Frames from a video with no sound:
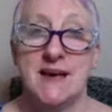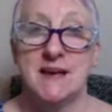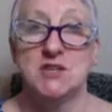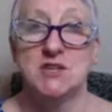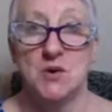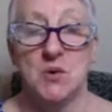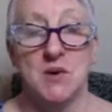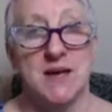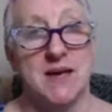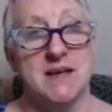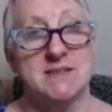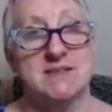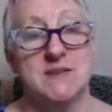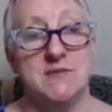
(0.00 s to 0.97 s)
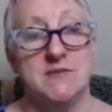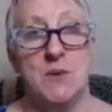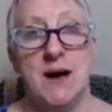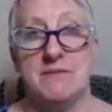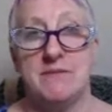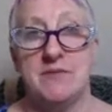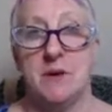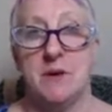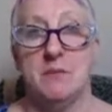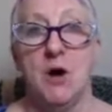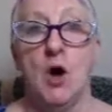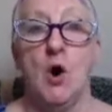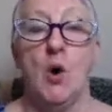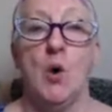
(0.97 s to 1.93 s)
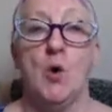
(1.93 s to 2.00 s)
to your kids if you have them,
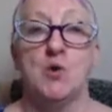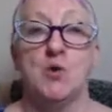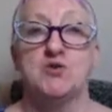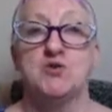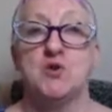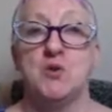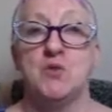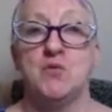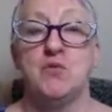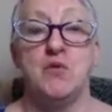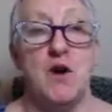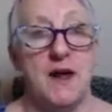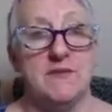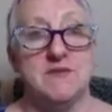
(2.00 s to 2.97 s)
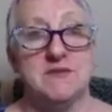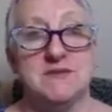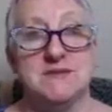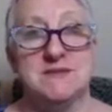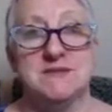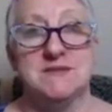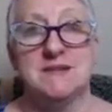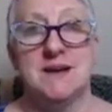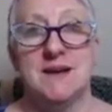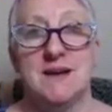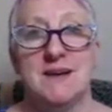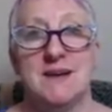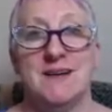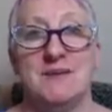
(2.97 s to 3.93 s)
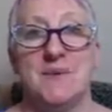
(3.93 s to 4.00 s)
or to friends.
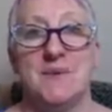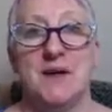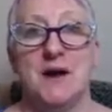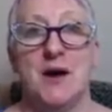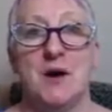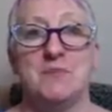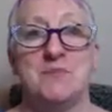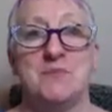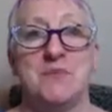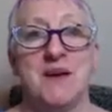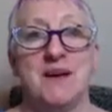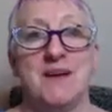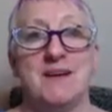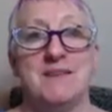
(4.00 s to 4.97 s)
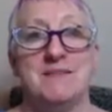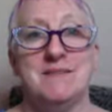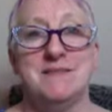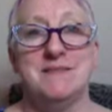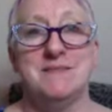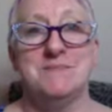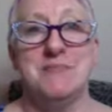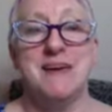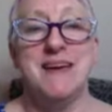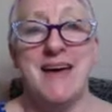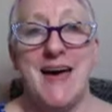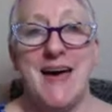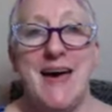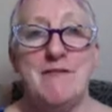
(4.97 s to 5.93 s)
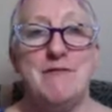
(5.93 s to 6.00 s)
You know, be
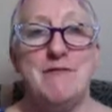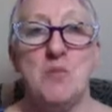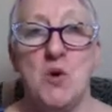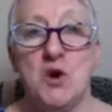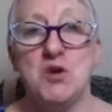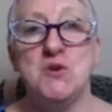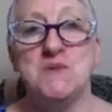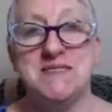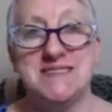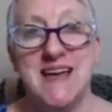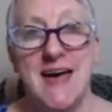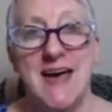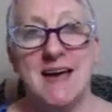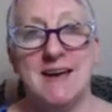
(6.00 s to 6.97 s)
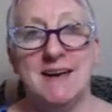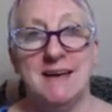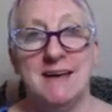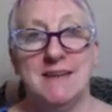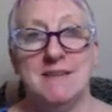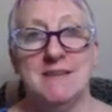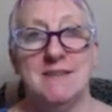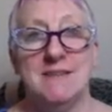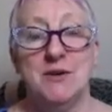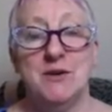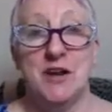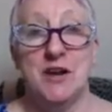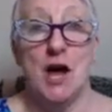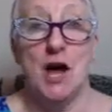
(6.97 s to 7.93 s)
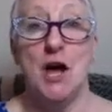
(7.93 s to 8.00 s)
careful what you say. You
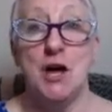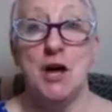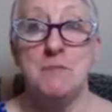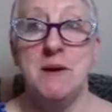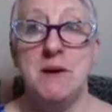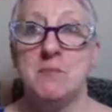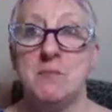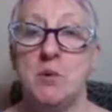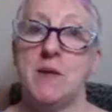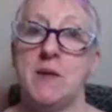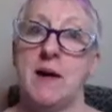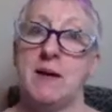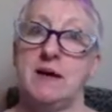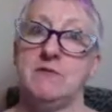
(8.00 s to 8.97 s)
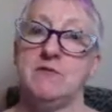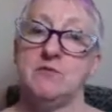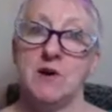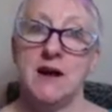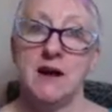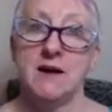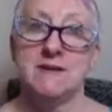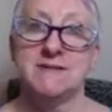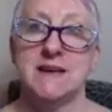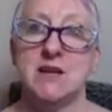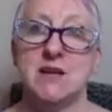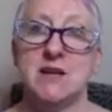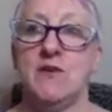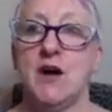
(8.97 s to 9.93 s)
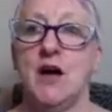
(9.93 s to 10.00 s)
can hurt people without even realizing
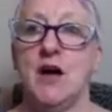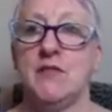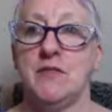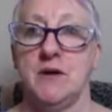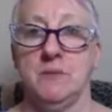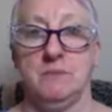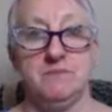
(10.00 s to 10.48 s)
you've hurt them.